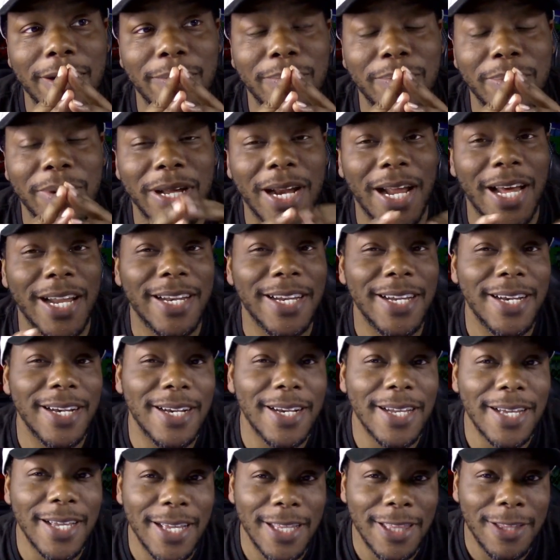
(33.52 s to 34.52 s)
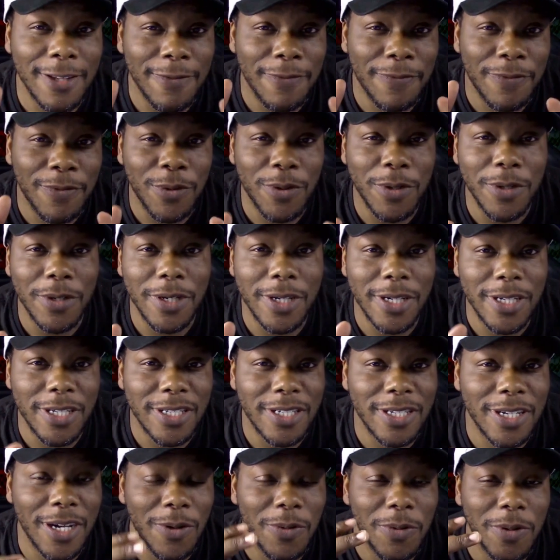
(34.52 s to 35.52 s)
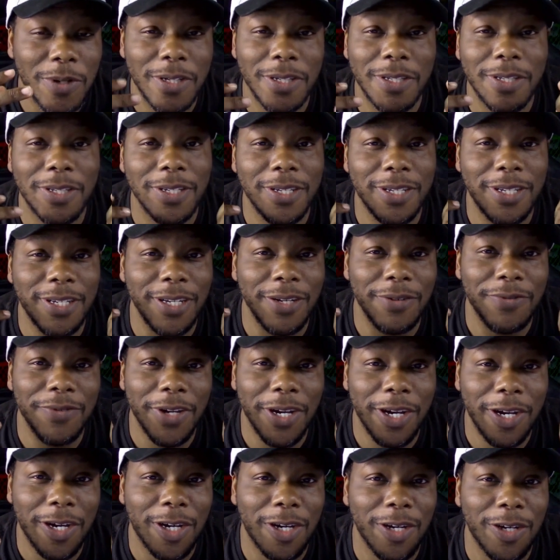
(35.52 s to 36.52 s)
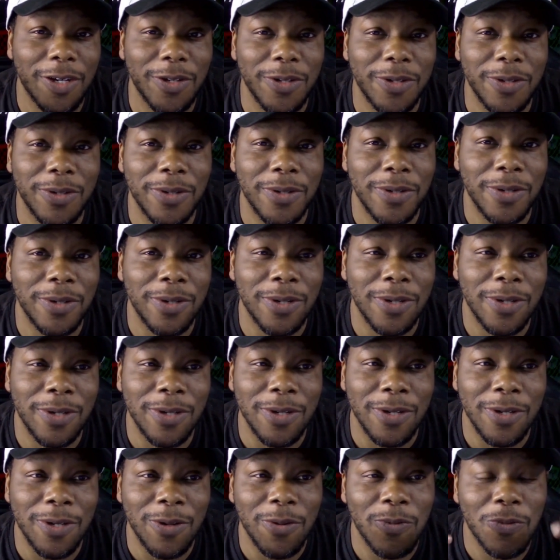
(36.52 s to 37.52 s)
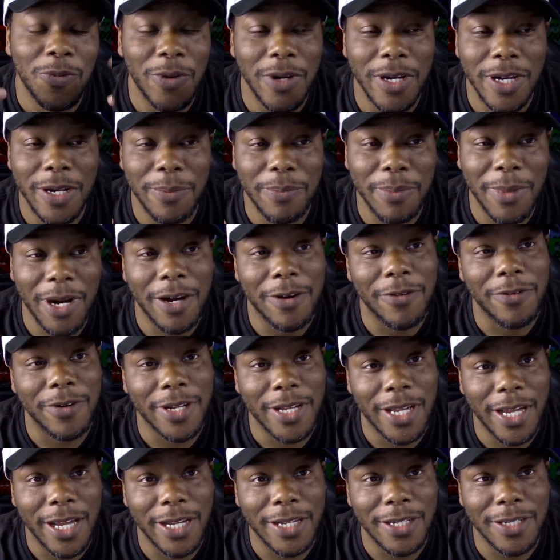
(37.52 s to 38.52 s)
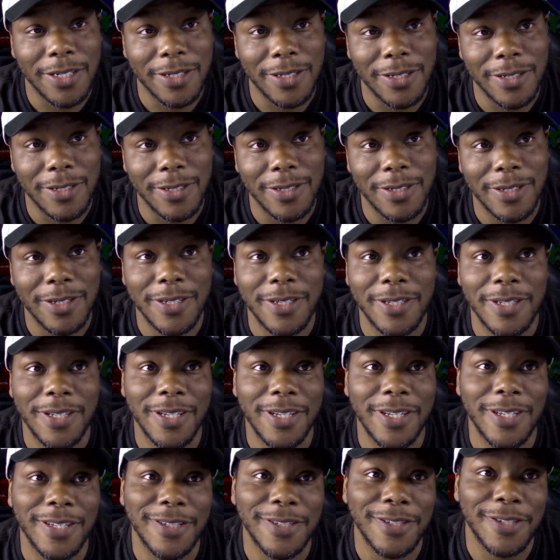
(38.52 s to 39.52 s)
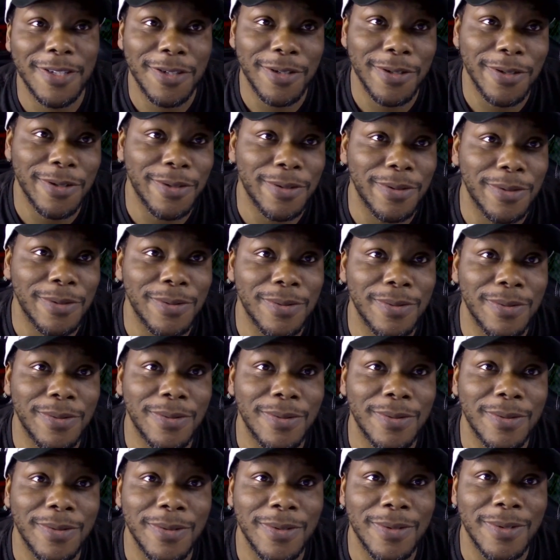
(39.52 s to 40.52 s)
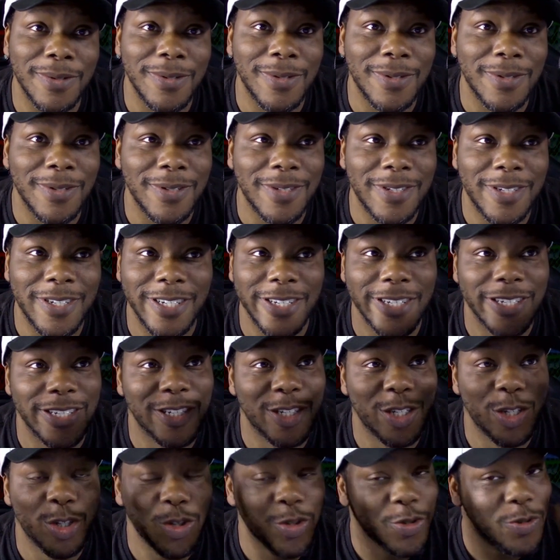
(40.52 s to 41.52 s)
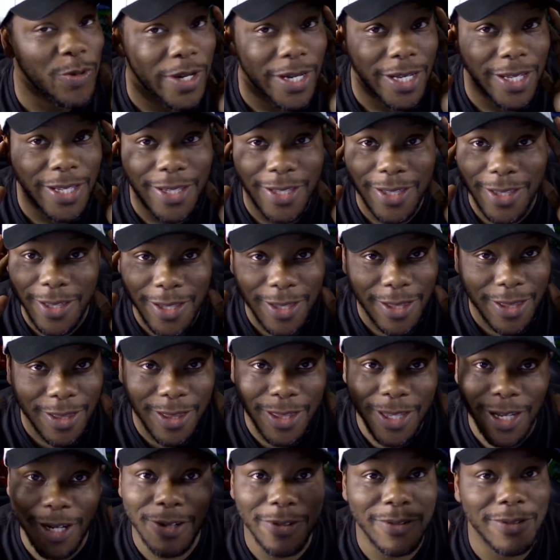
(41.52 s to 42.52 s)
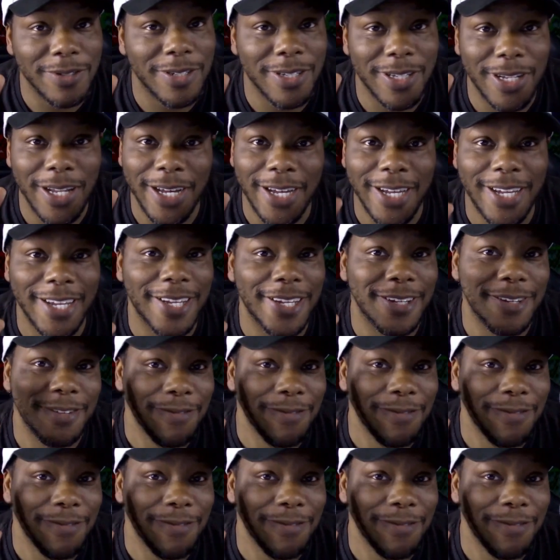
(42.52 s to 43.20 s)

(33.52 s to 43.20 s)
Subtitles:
But I didn't look at the full list. I wanted to give y'all, one, my reaction, and then two, just straight thoughts, like